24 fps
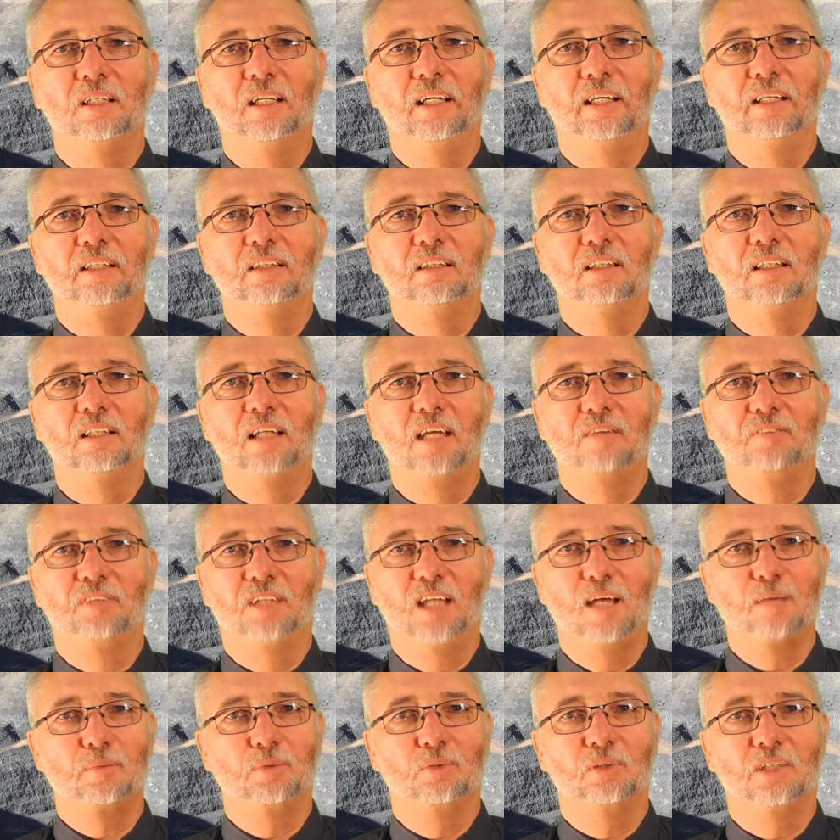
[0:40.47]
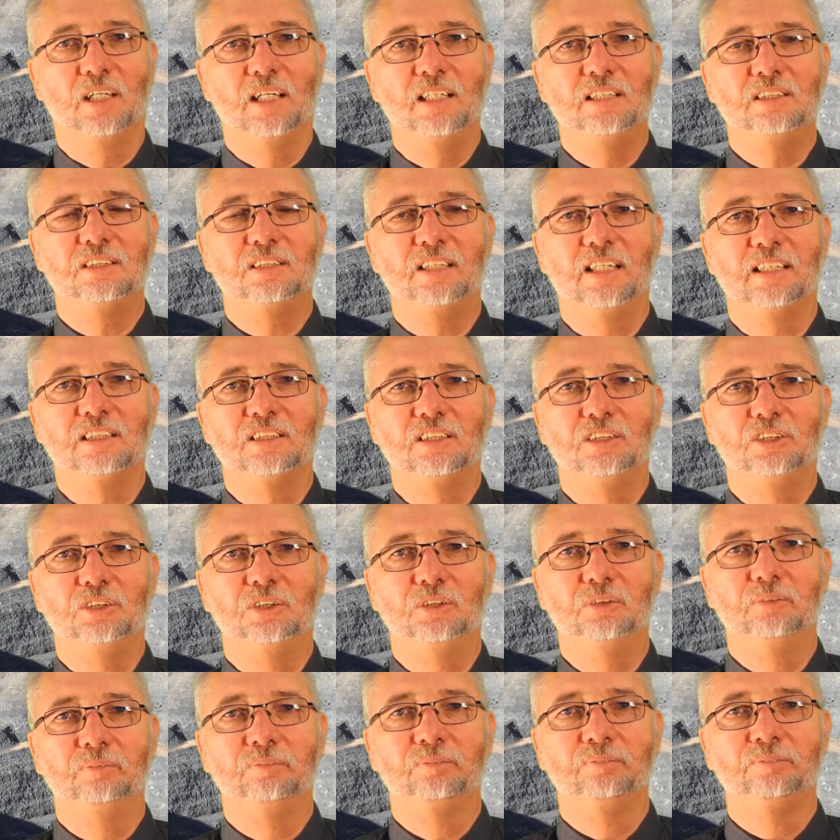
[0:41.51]
and have a capital gains tax
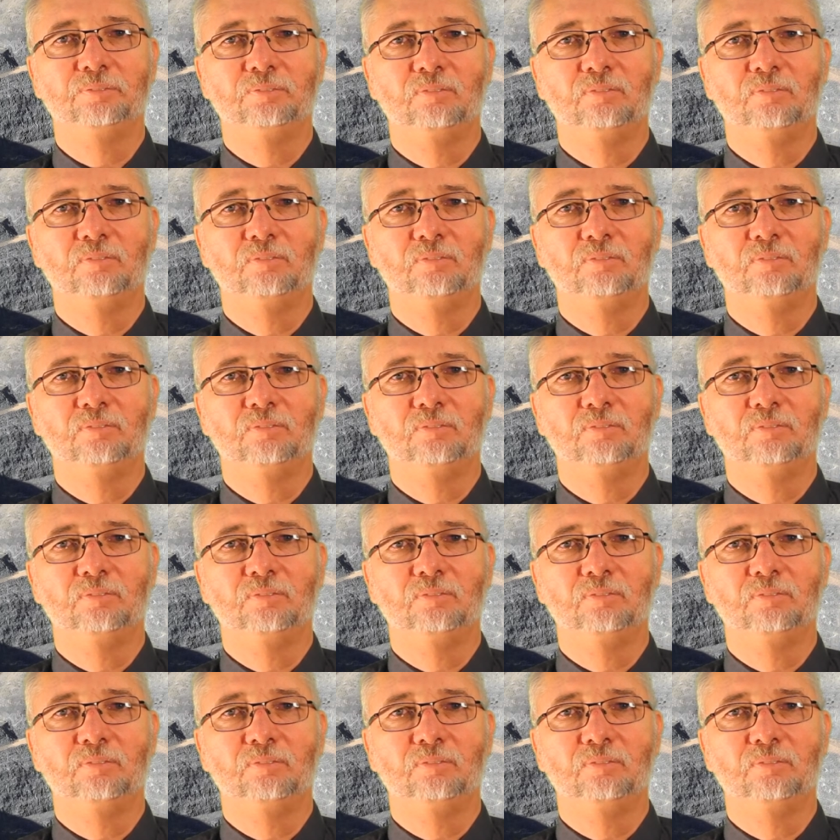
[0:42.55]
issue,